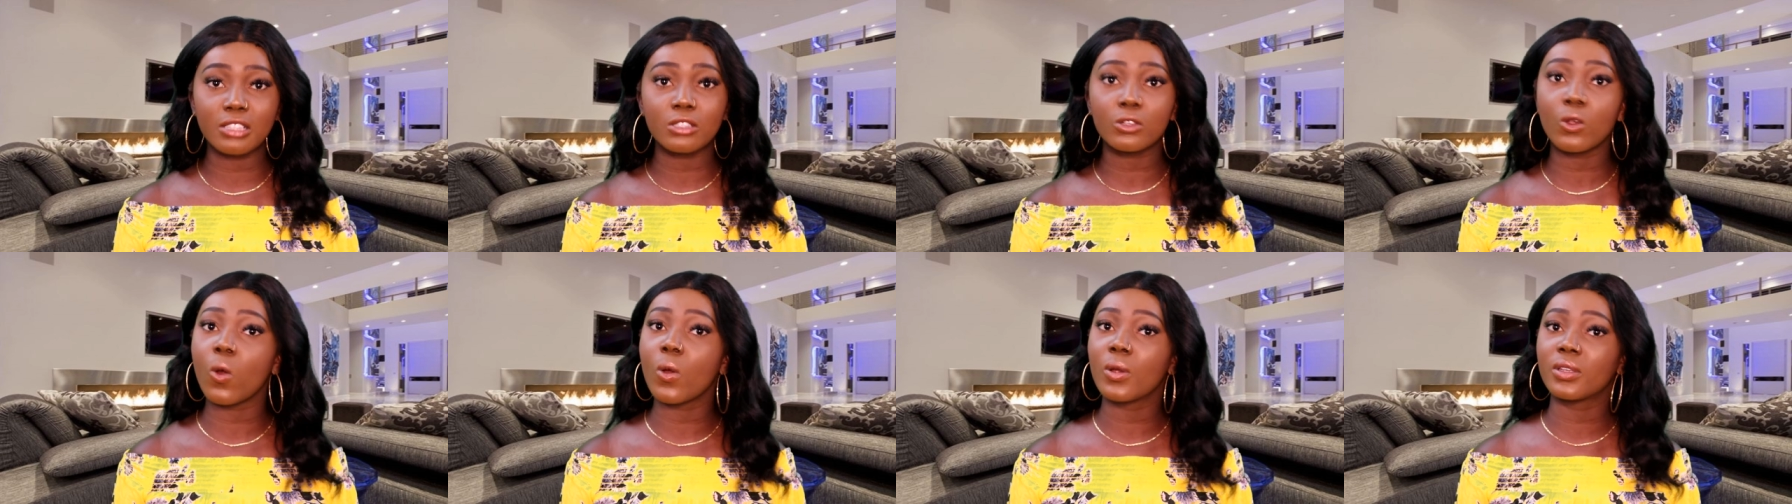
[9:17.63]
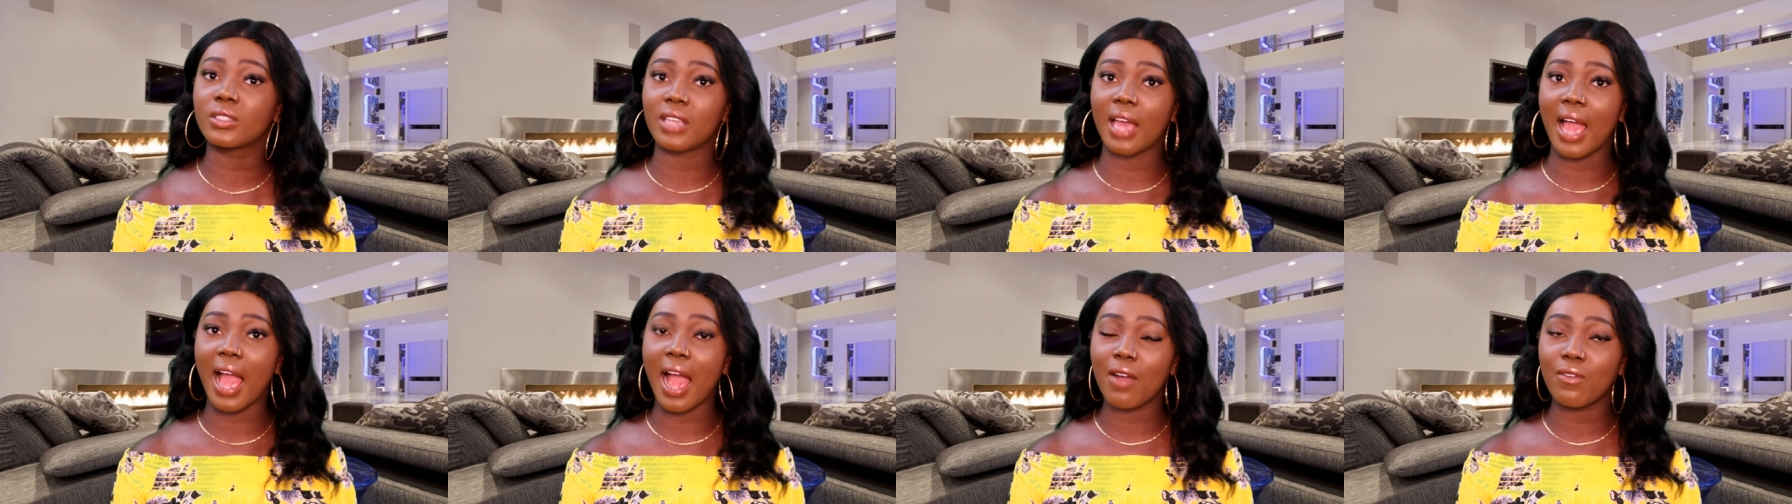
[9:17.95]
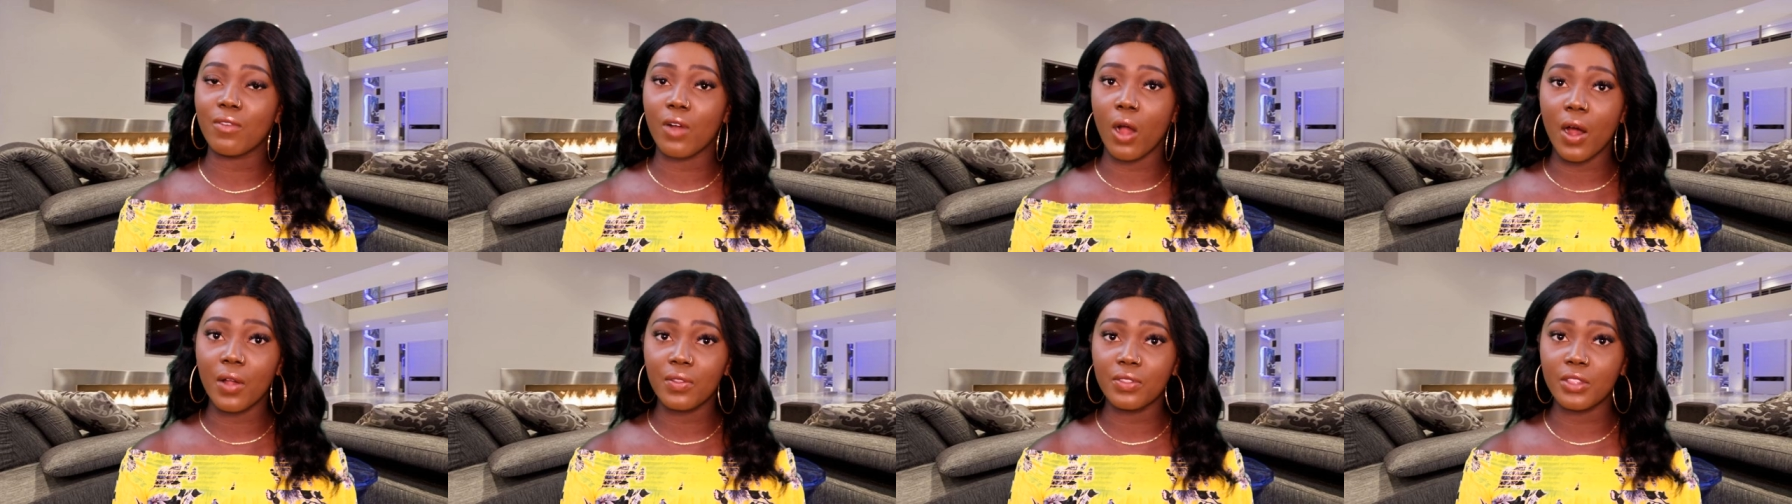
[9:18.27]
it's going to
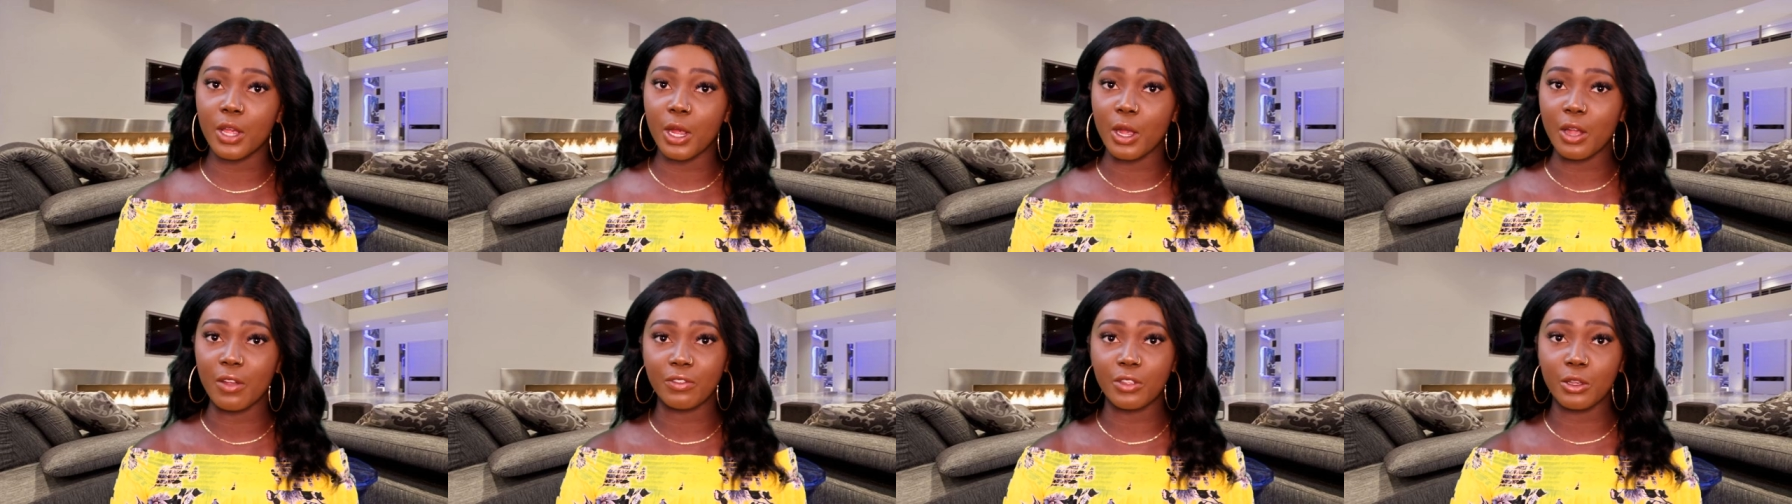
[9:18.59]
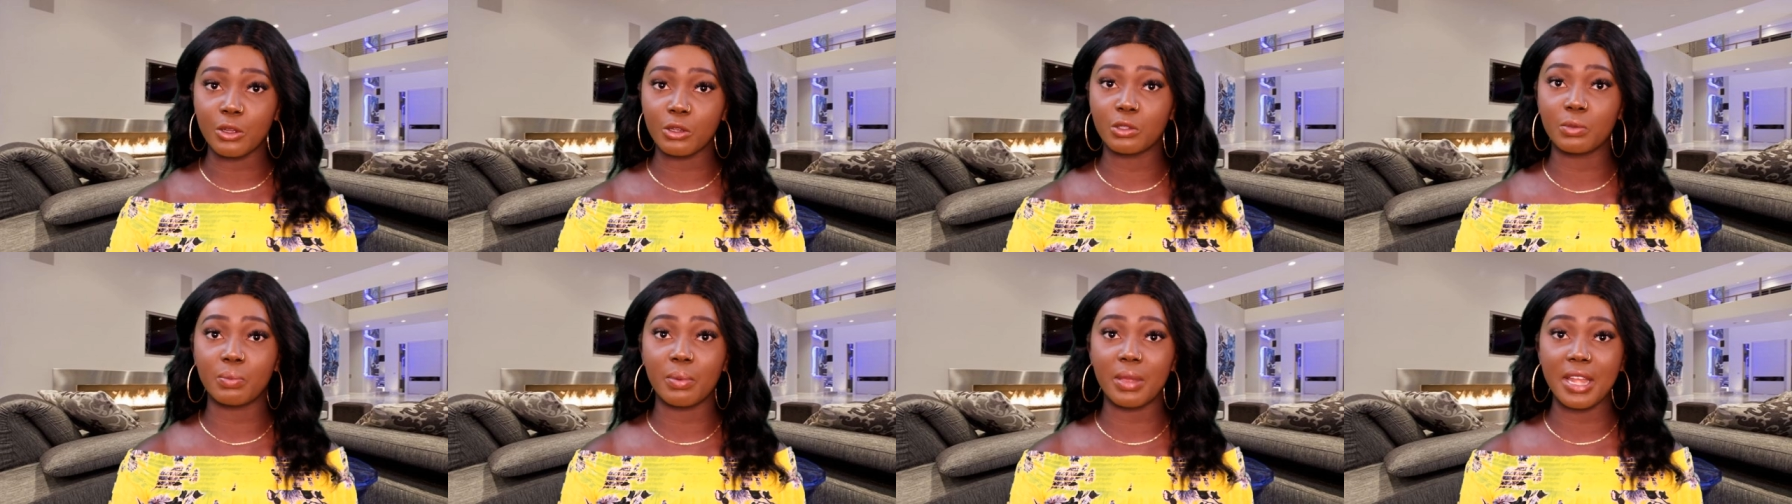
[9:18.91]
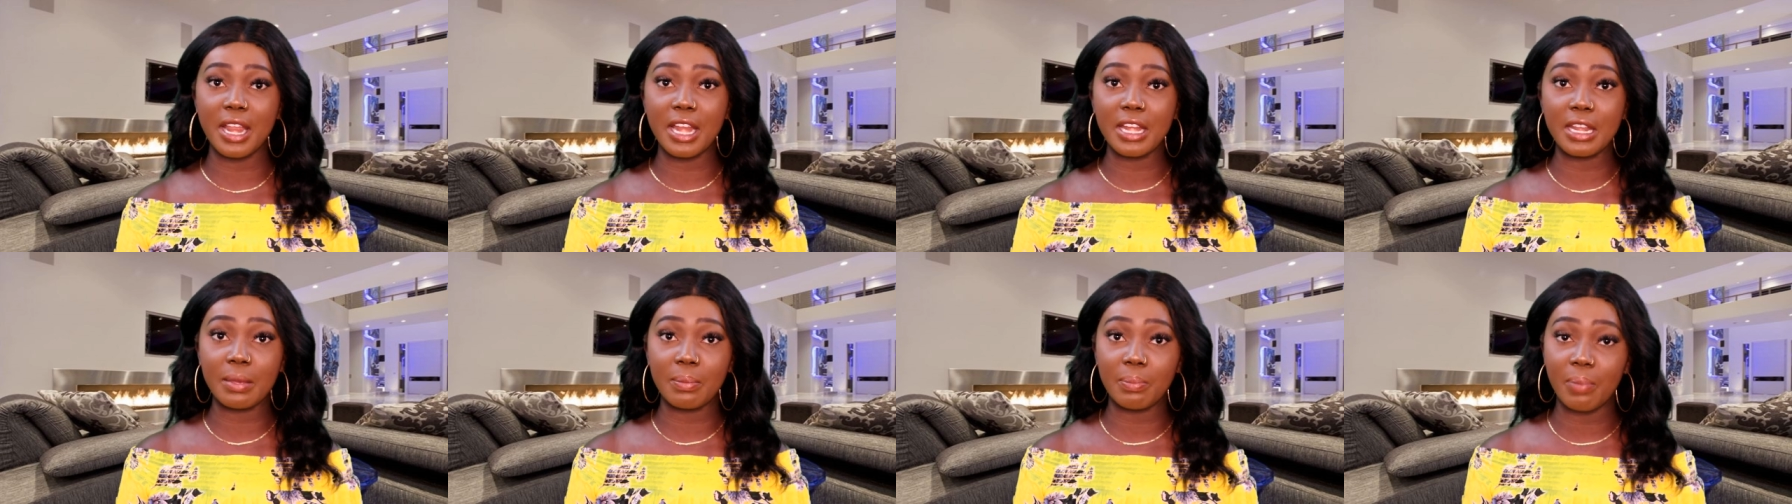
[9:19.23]
have on there if there's
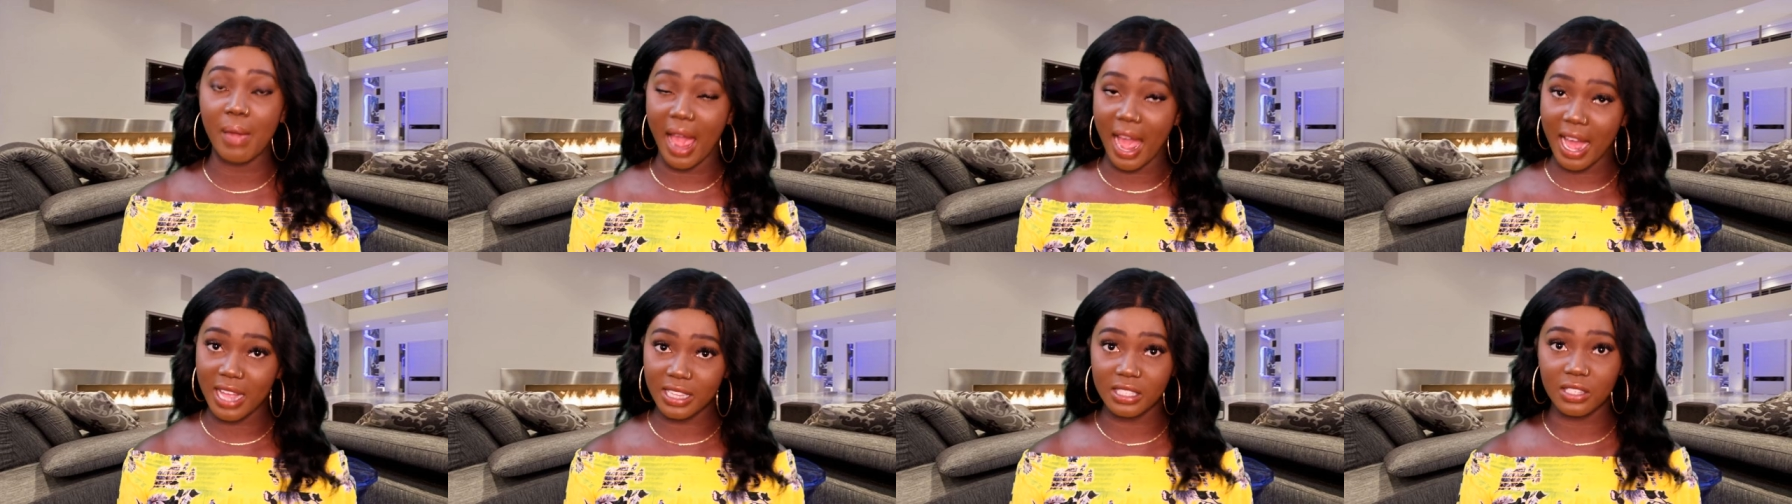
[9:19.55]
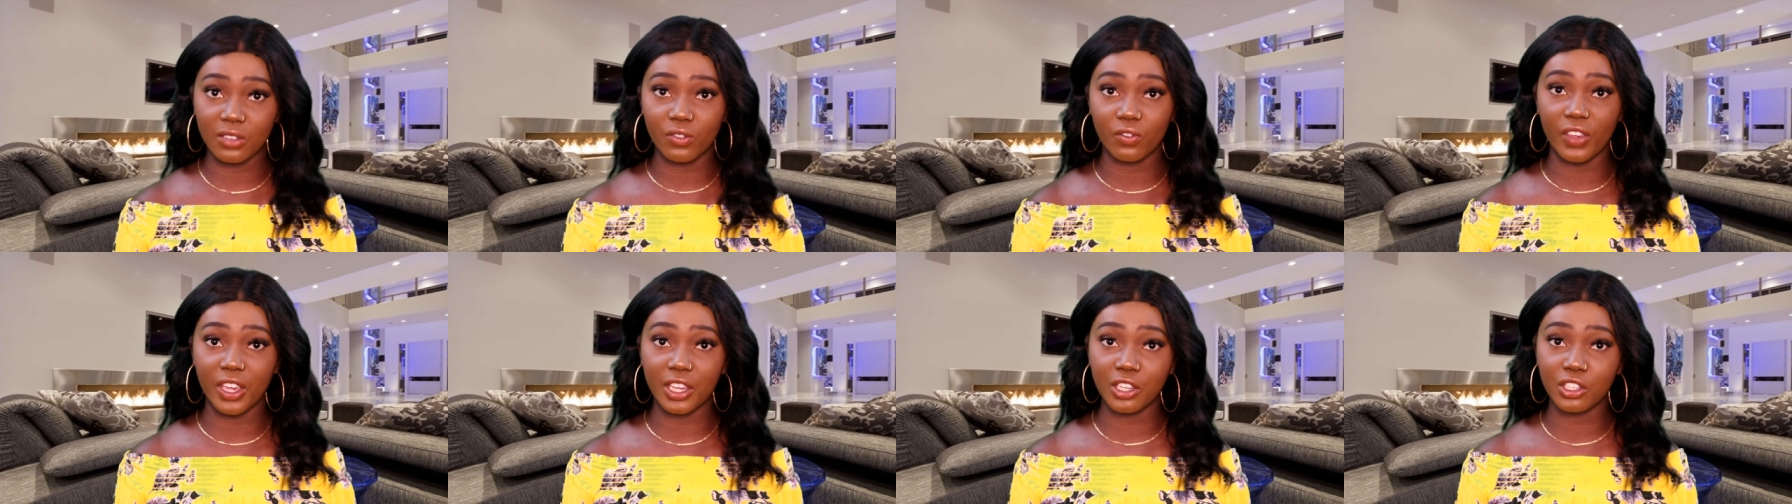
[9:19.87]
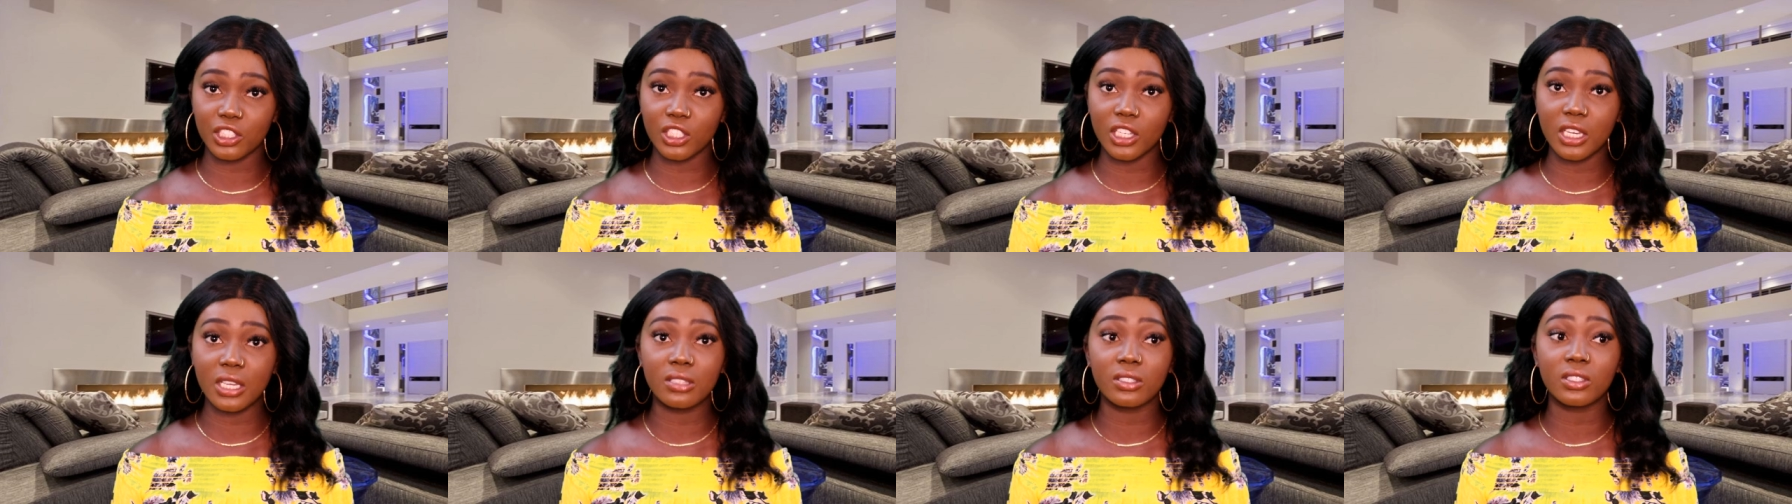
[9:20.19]
been any past
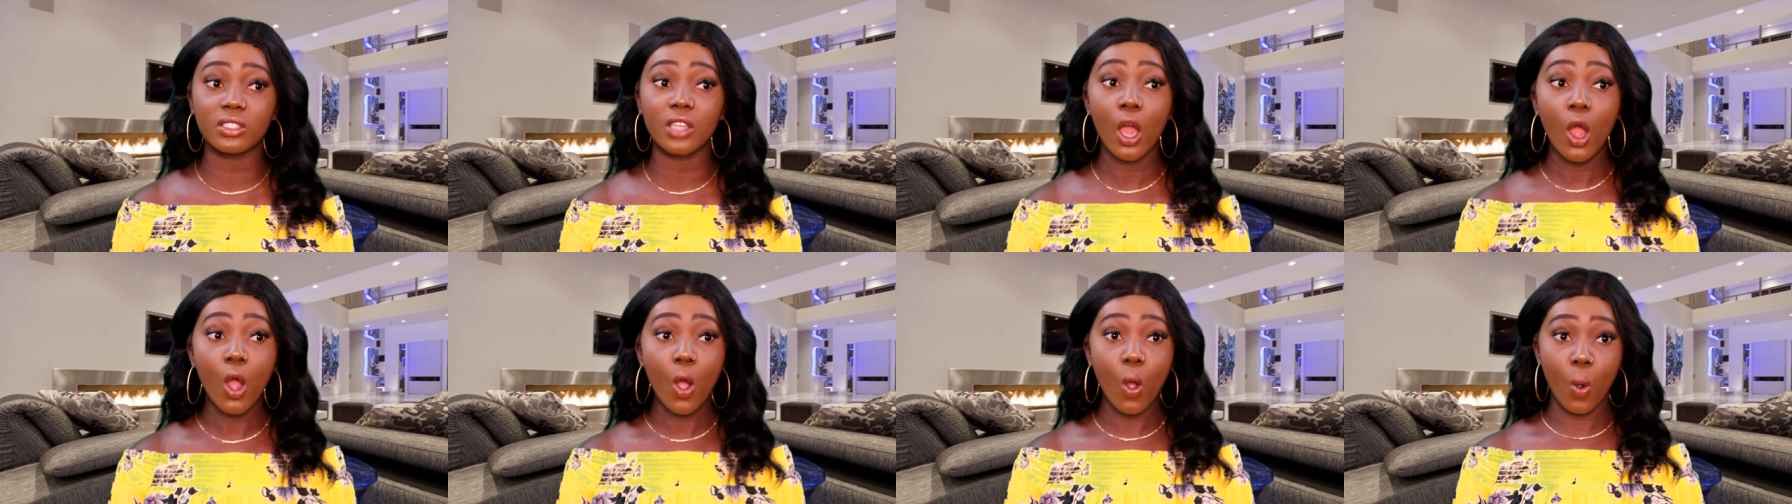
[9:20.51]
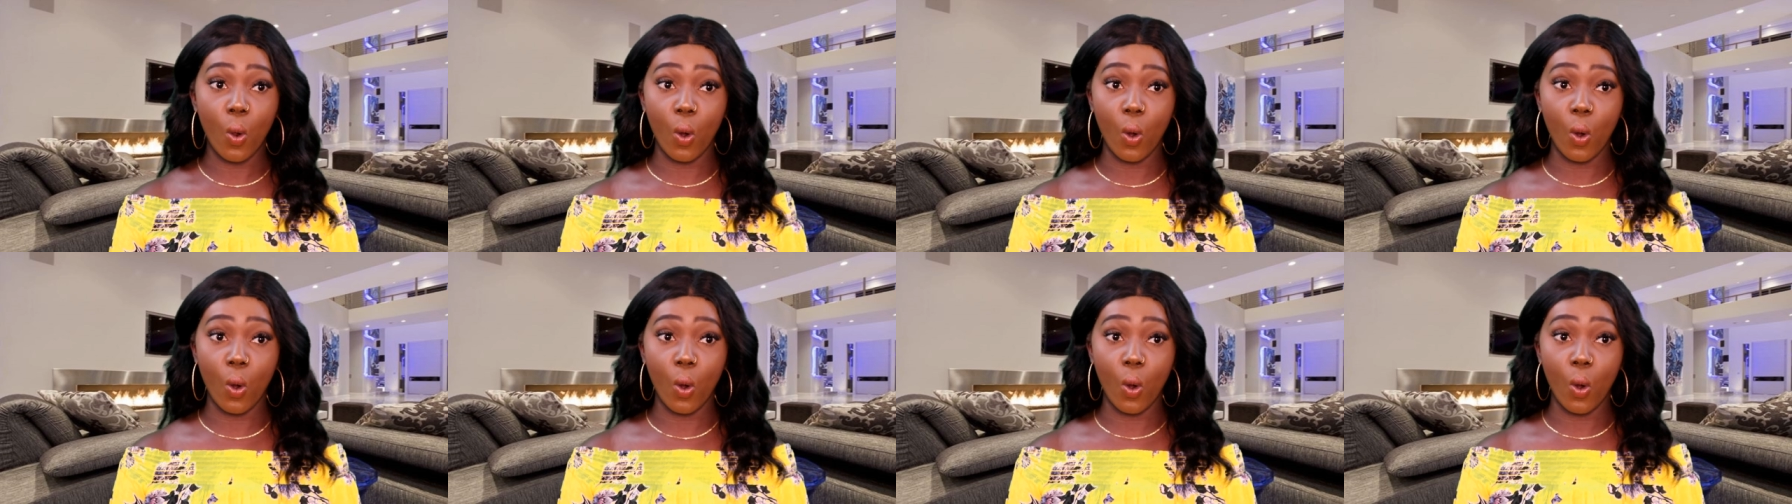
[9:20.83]
evictions,